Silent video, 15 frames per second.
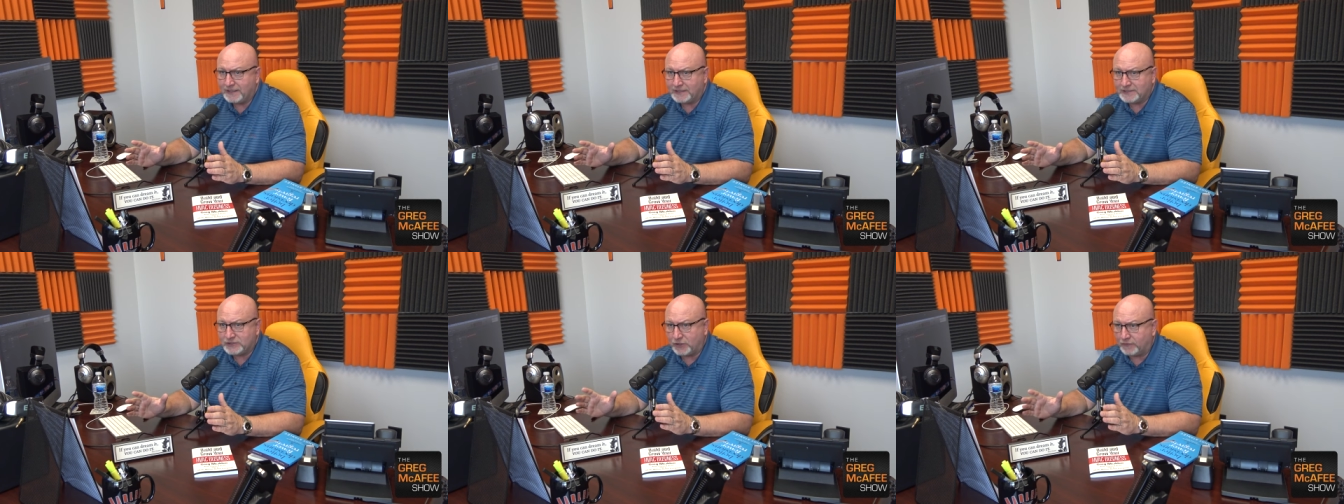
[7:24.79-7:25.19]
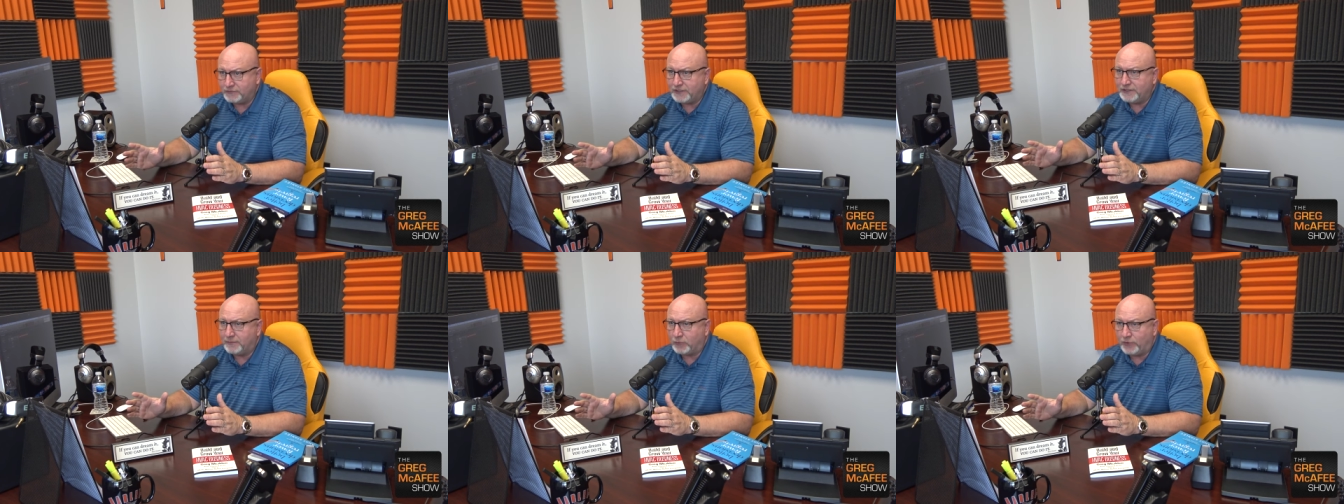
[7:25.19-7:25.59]
I
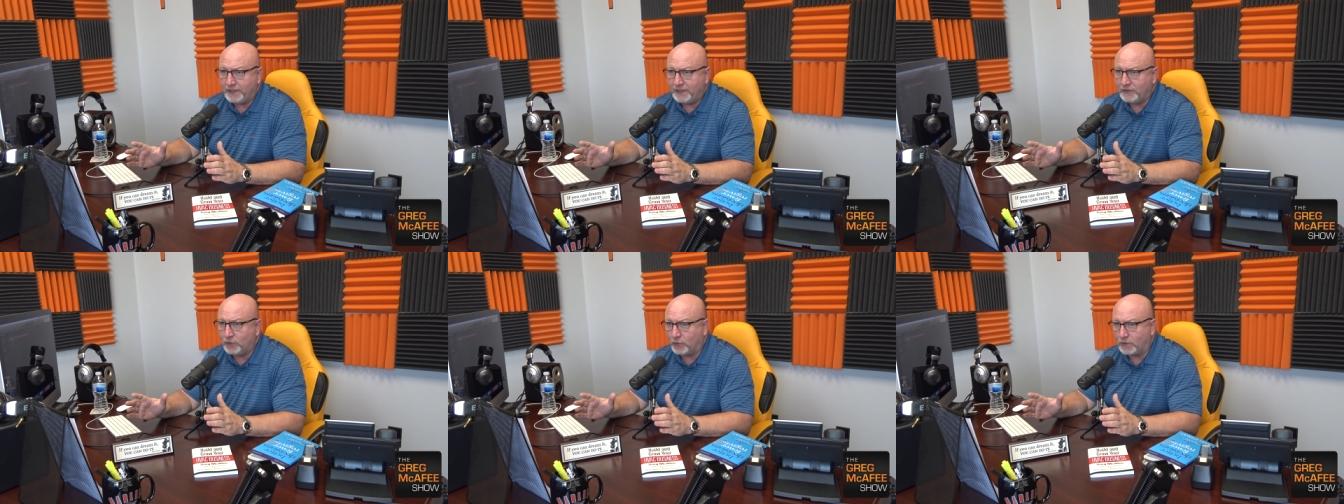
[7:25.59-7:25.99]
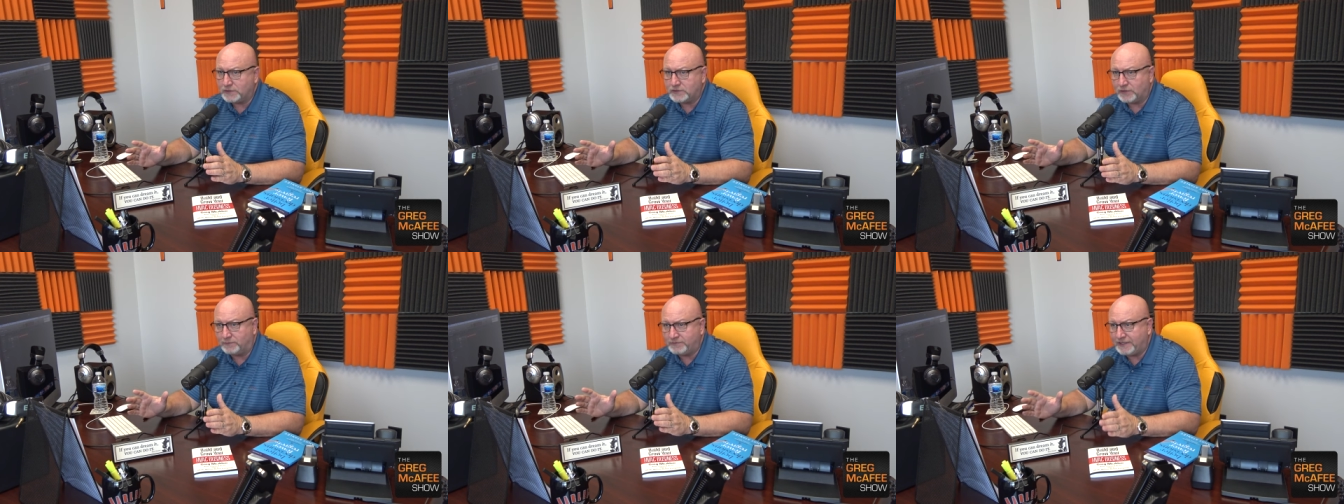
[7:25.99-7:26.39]
served in the Marine Corps,
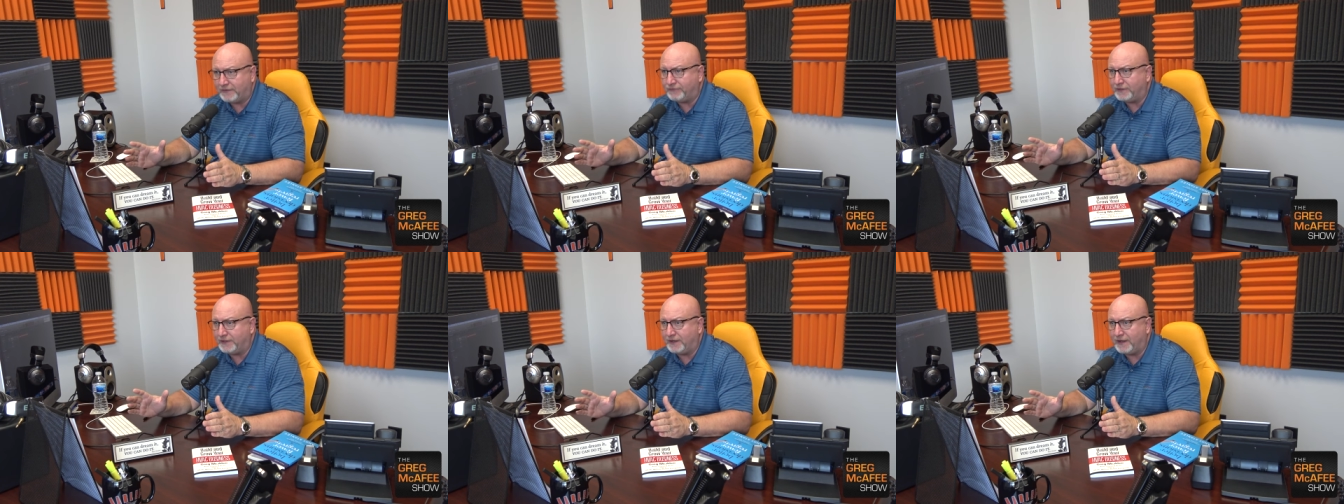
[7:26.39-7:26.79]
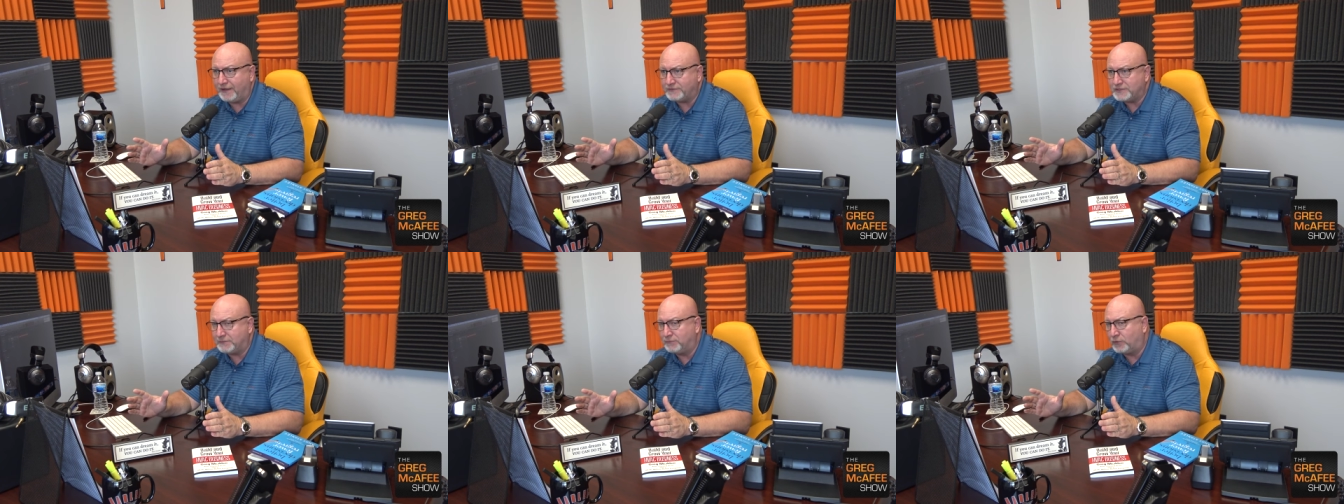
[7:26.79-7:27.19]
so I'm definitely going to
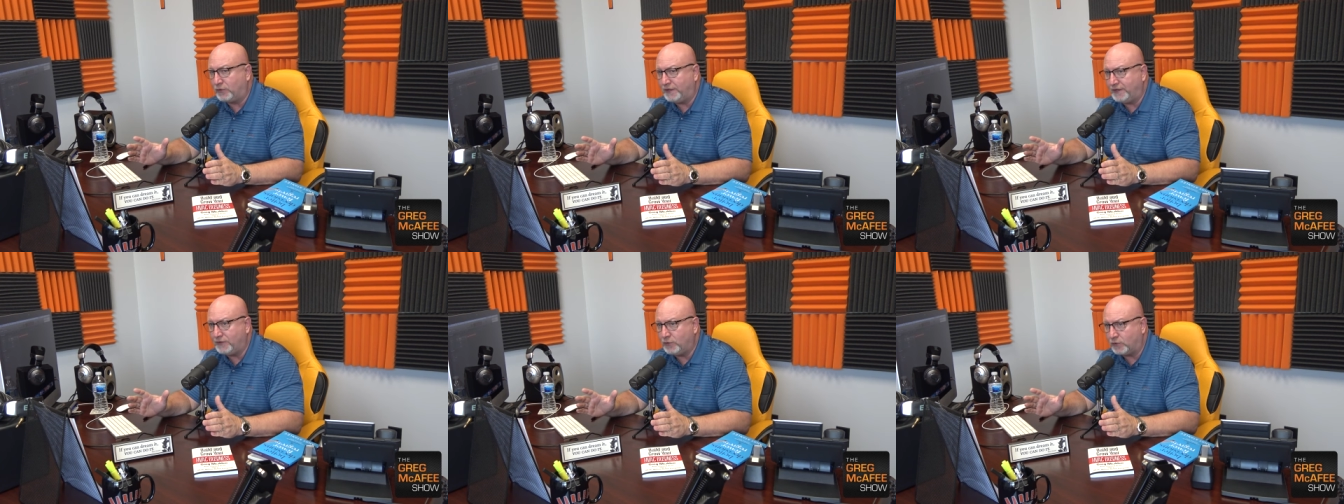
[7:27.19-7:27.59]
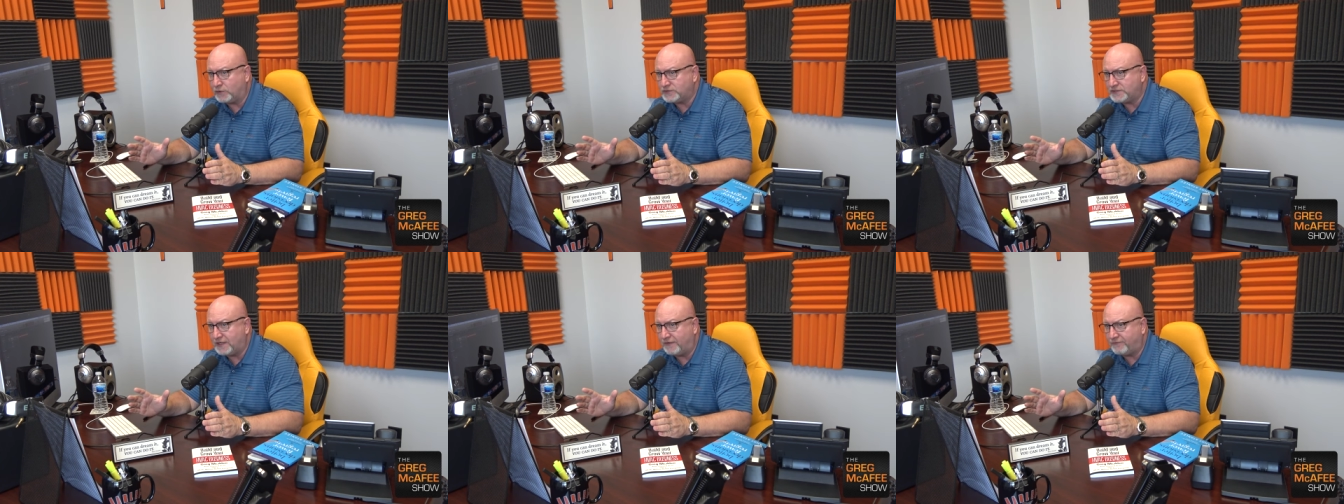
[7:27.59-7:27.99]
have some Marine Corps
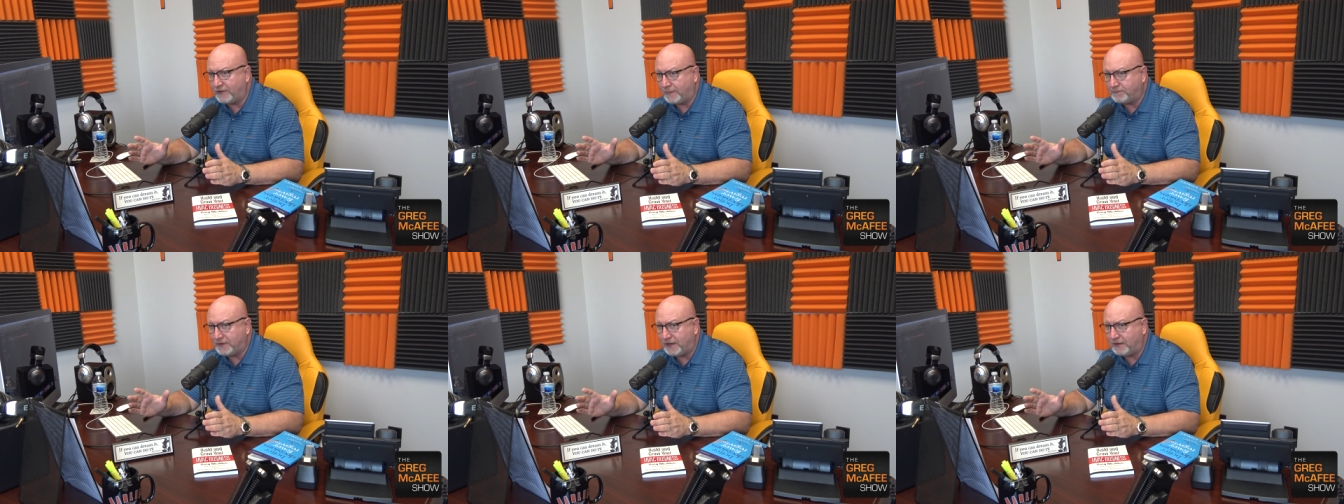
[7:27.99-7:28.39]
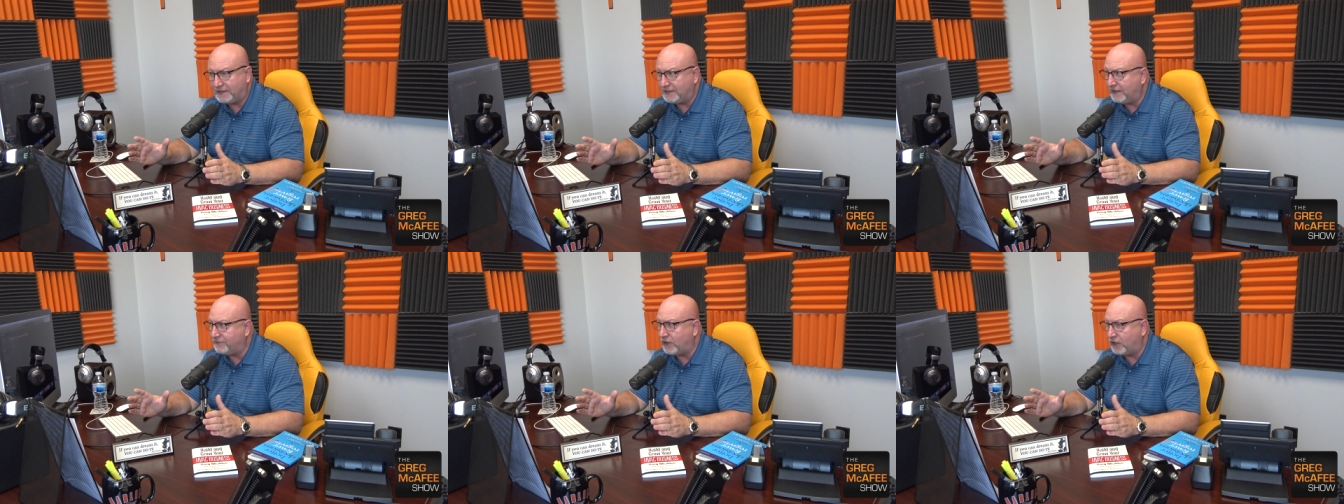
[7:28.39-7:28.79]
stuff up there. I
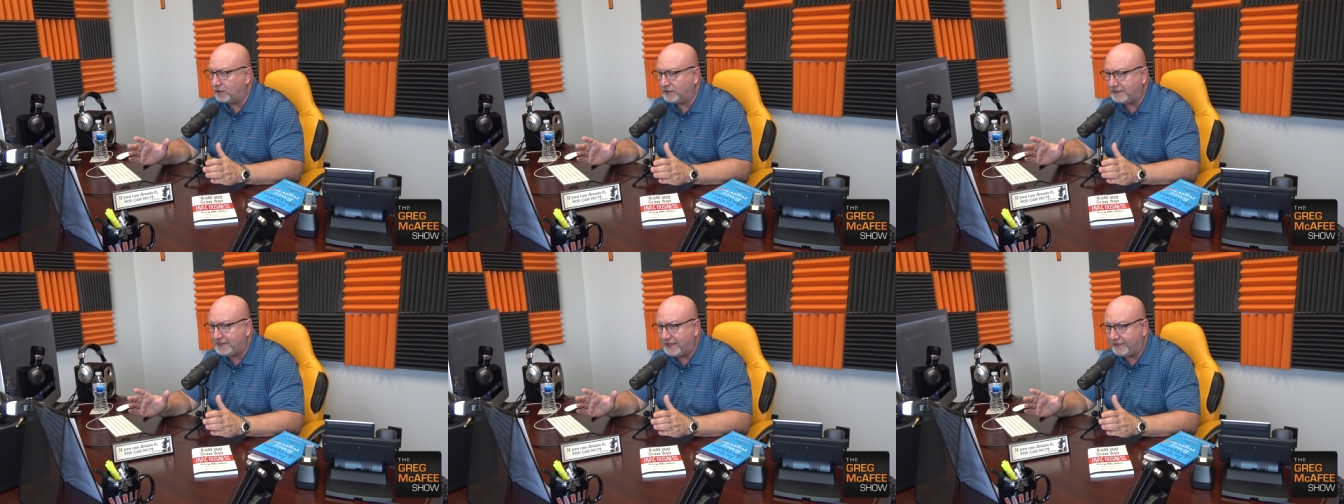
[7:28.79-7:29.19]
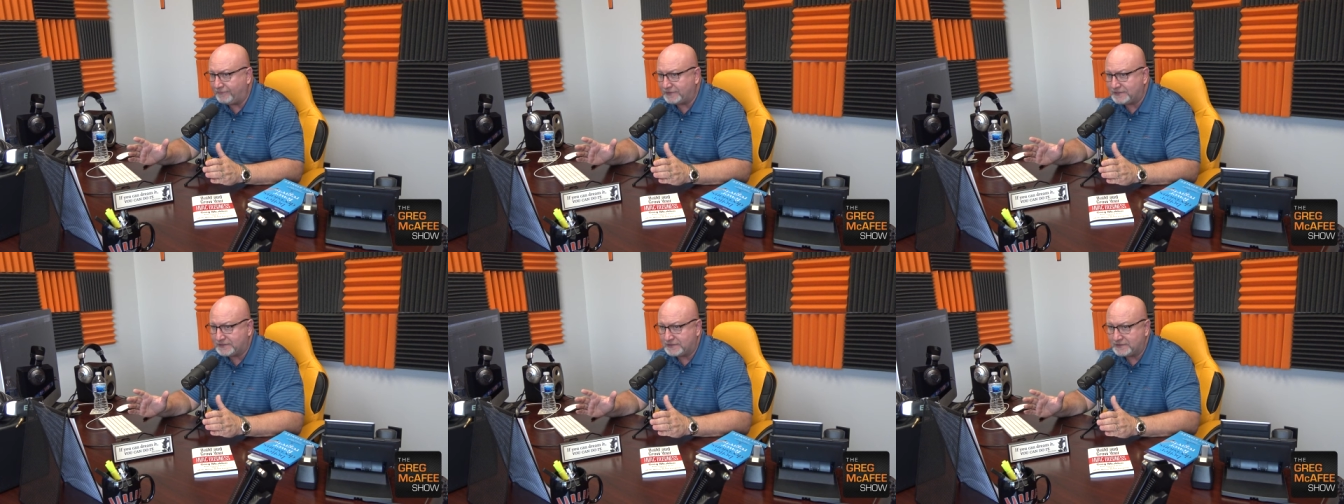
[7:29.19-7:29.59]
love Harley
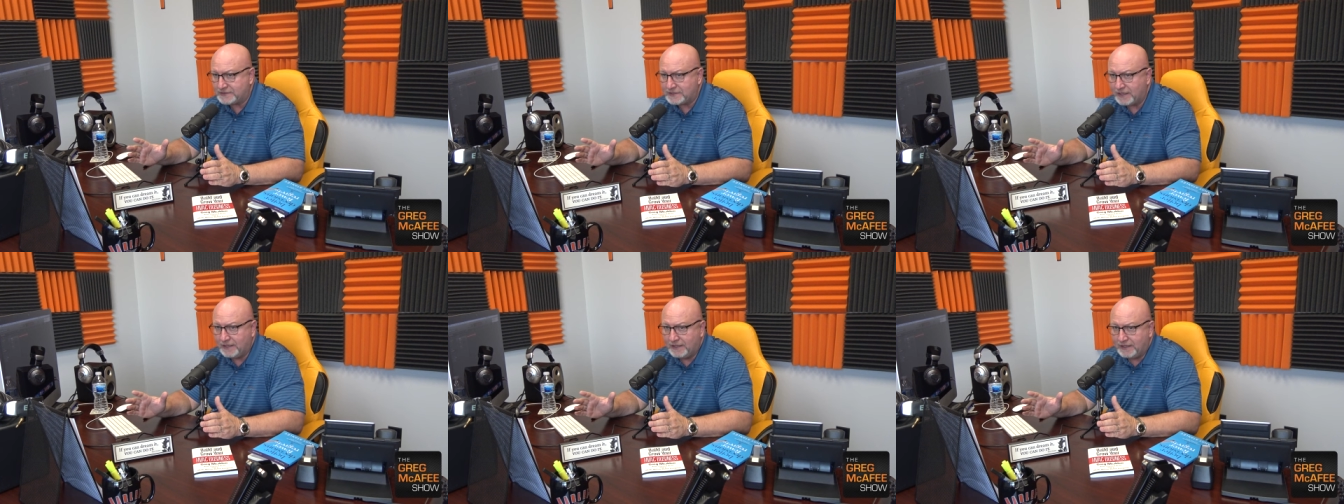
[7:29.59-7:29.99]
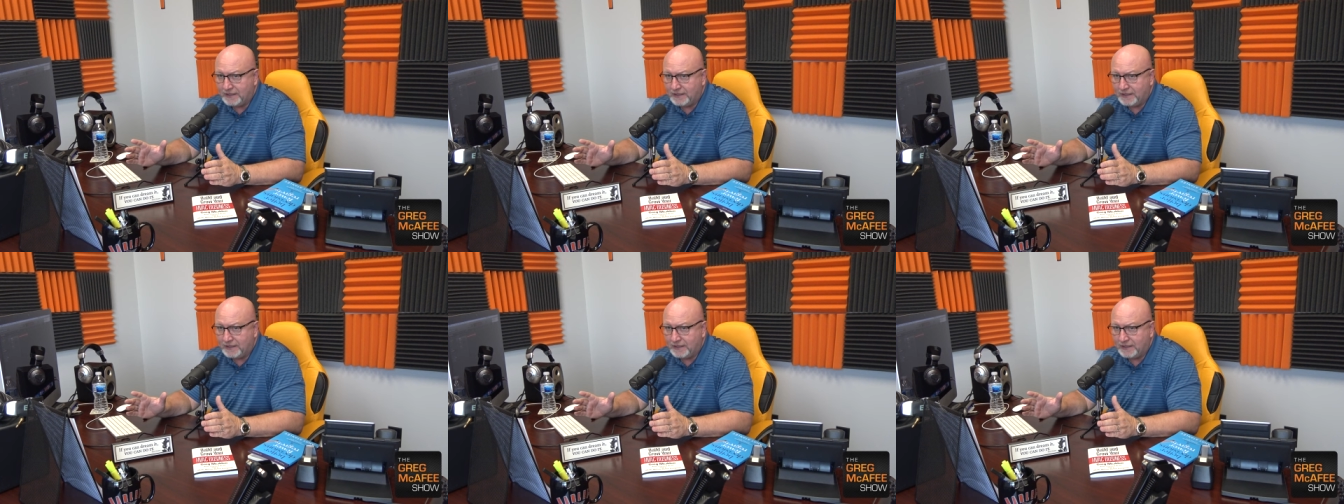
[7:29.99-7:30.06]
Davidsons.